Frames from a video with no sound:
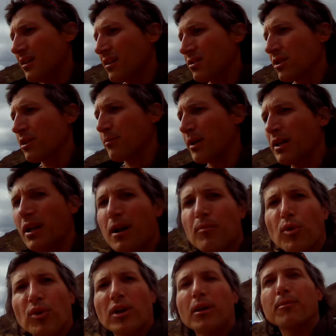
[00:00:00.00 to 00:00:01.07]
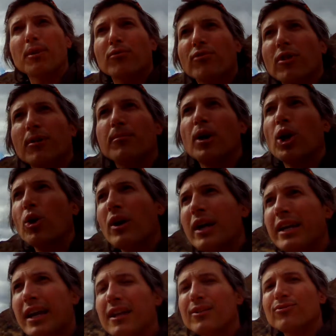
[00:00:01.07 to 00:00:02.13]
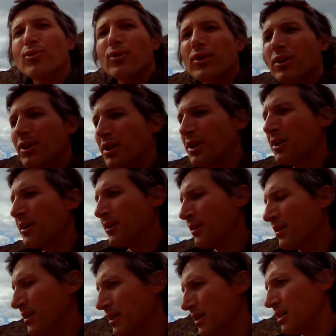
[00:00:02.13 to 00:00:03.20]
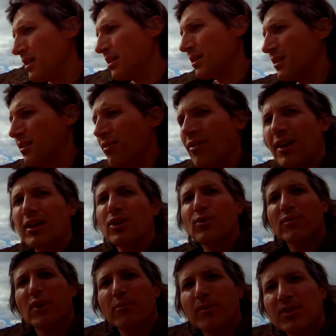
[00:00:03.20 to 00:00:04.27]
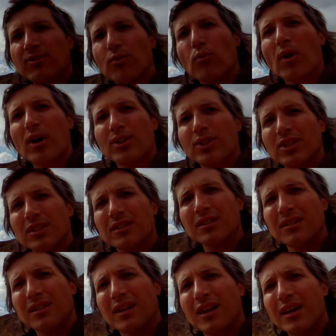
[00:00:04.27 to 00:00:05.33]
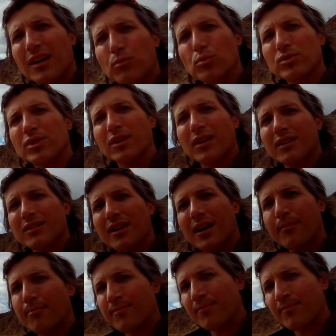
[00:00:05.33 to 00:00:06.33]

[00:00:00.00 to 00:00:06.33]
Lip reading: There's going to be a lot more coming from Ojai, California here. Thank you very much for watching, and we'll see you next time.